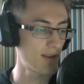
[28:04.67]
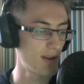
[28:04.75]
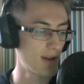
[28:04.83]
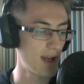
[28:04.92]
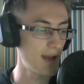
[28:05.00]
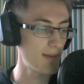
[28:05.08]

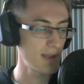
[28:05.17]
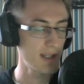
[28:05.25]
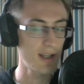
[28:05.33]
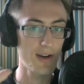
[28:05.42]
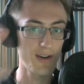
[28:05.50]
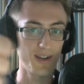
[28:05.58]
let me
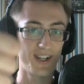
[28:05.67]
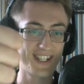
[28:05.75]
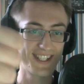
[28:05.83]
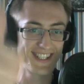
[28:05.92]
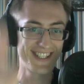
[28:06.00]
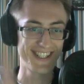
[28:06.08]
know,
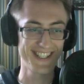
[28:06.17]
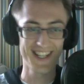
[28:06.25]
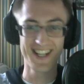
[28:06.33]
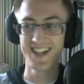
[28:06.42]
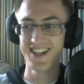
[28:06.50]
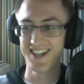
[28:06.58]

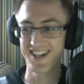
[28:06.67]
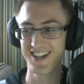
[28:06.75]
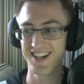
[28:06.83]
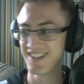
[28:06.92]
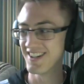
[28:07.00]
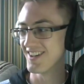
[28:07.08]

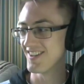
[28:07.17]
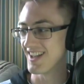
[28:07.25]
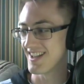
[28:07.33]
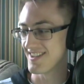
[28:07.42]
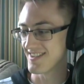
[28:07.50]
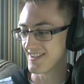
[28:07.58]
and I'll
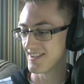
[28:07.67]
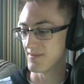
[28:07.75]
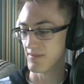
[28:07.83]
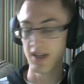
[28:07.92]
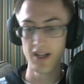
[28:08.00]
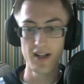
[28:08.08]
answer
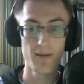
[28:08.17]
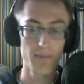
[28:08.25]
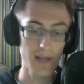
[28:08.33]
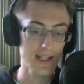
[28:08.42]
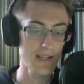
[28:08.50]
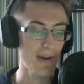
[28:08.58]
them.
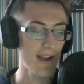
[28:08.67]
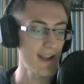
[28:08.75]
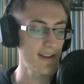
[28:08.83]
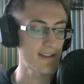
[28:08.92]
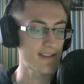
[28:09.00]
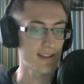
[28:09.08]
Mainly about
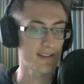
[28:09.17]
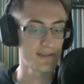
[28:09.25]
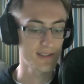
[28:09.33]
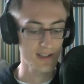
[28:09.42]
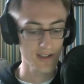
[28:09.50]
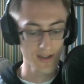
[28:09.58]
editing.
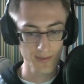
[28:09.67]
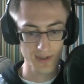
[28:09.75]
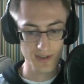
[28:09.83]
You know,